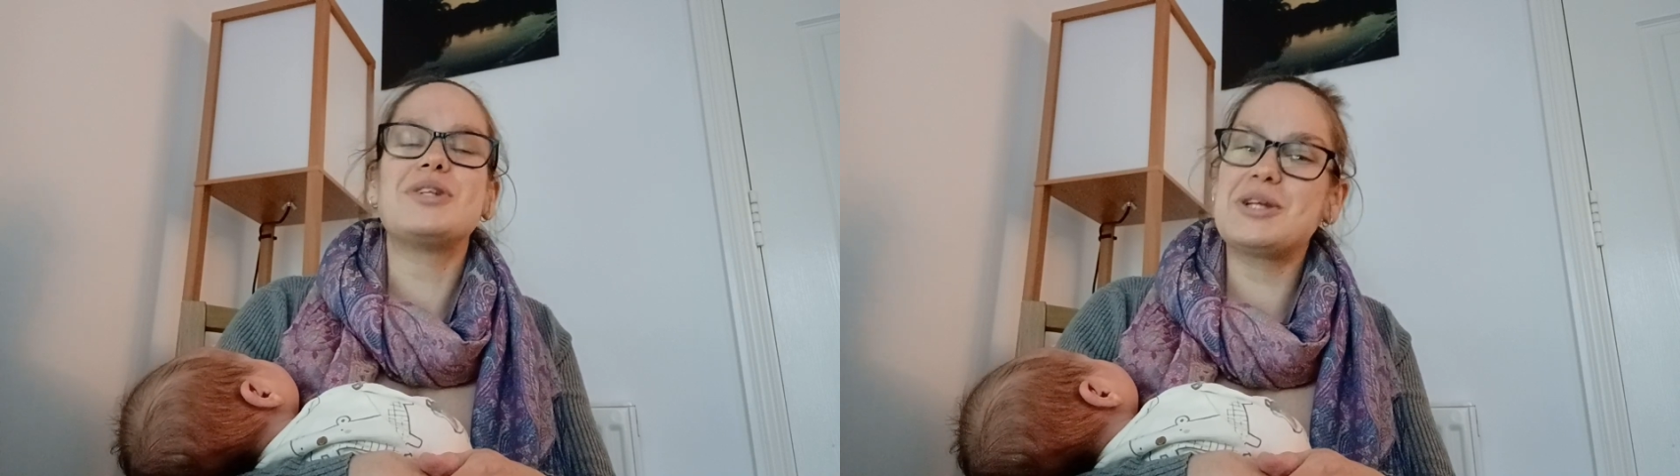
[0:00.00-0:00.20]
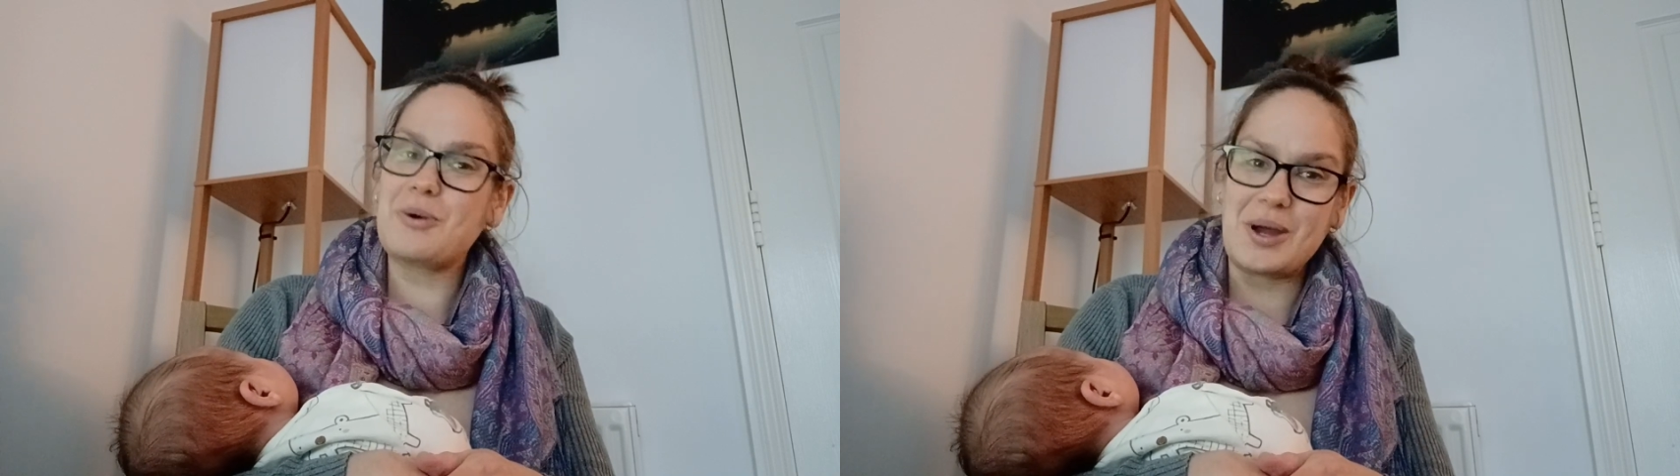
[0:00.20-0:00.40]

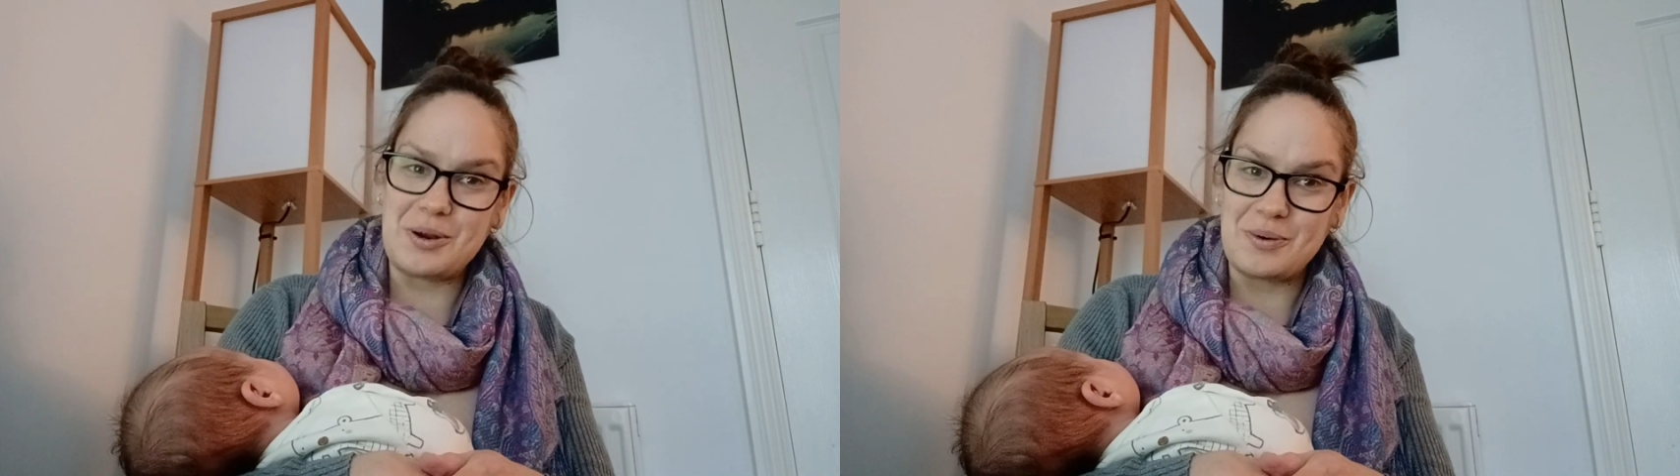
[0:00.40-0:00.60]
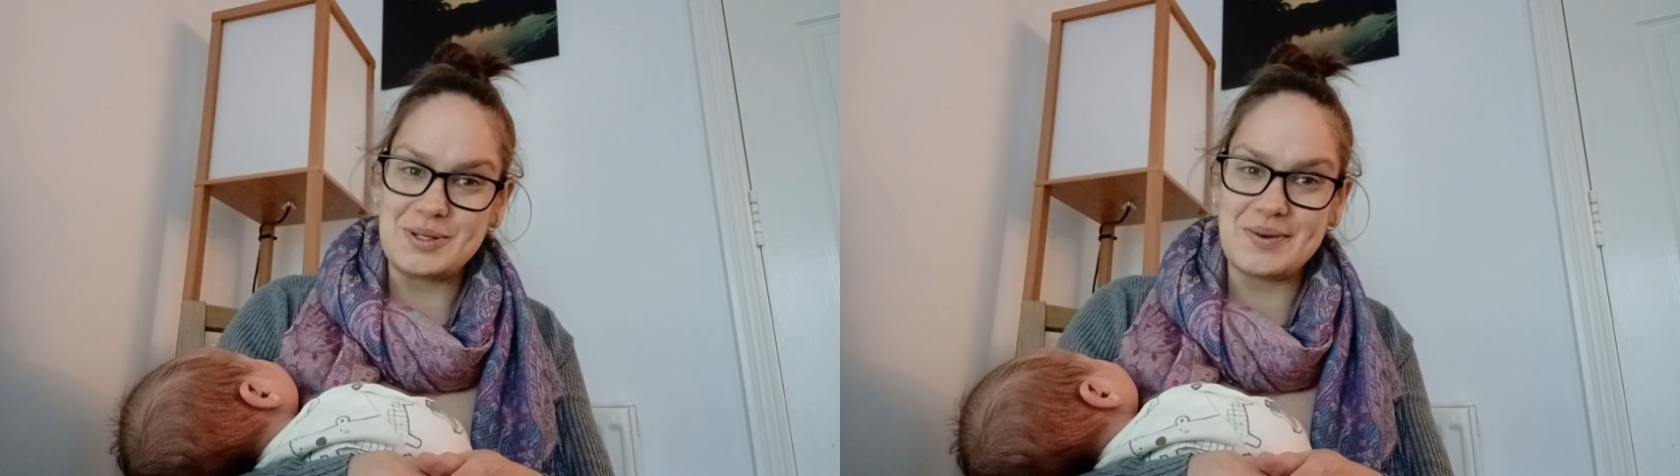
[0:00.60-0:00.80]
didn't quite
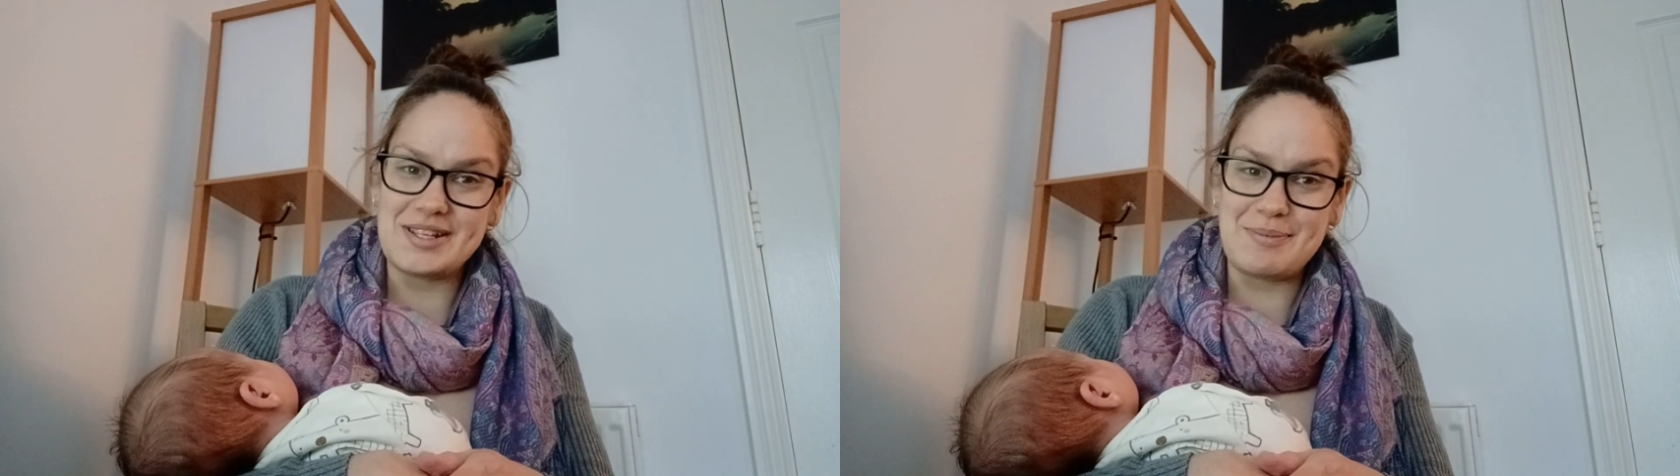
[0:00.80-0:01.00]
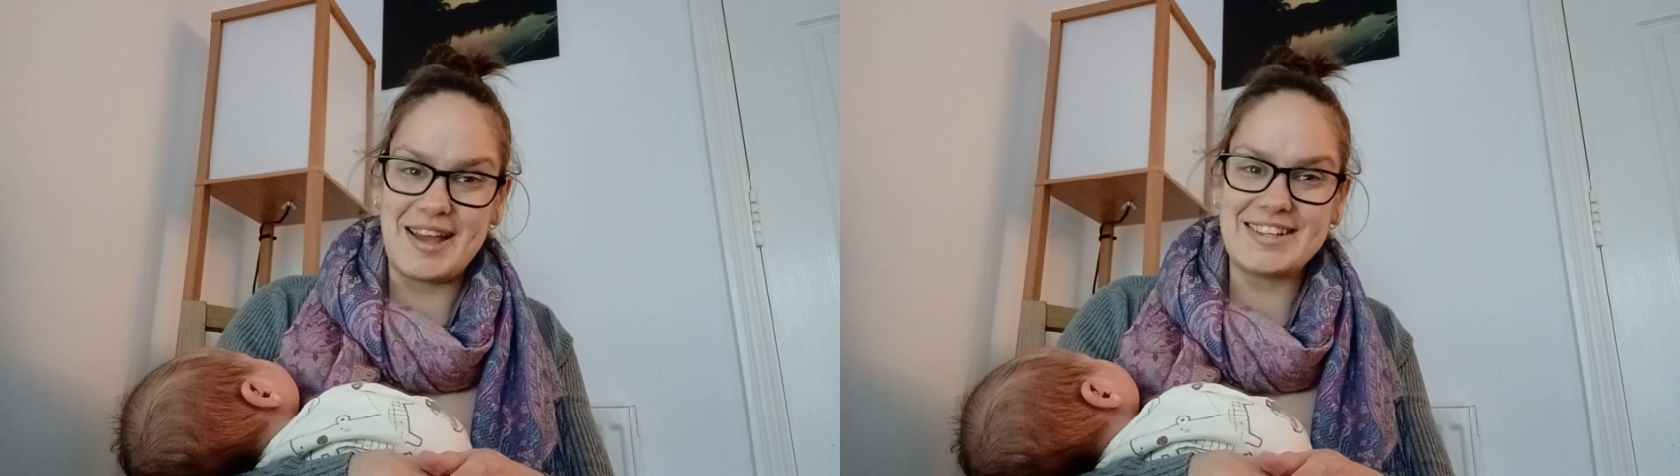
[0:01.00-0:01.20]
know what to
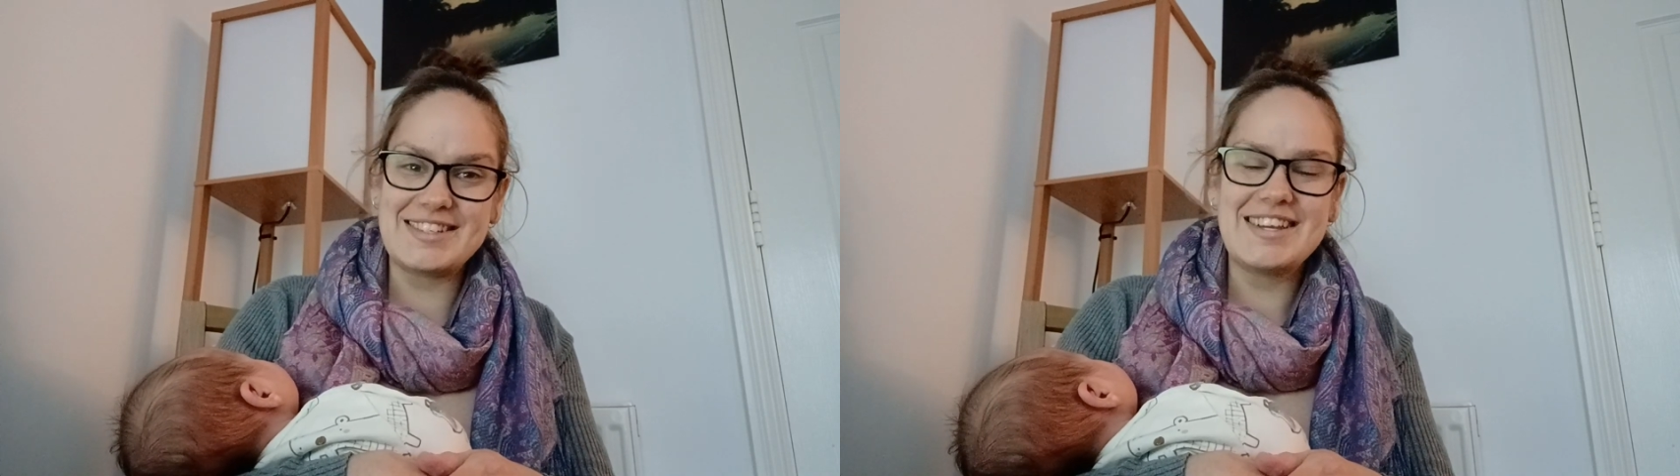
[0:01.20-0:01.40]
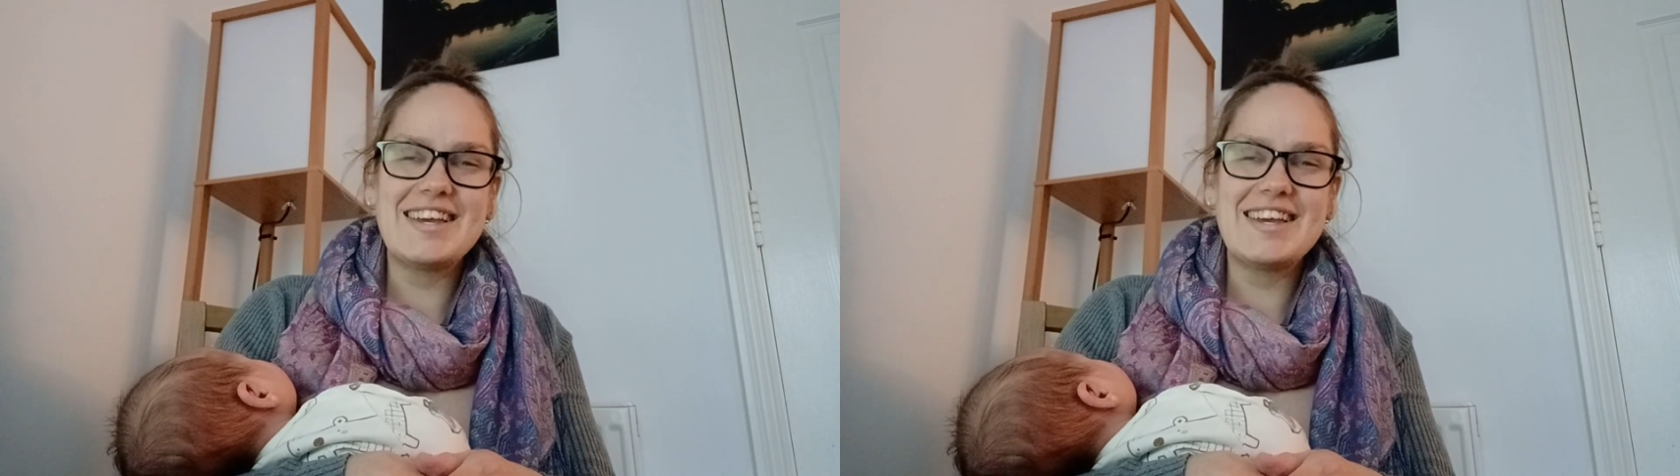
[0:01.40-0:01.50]
expect.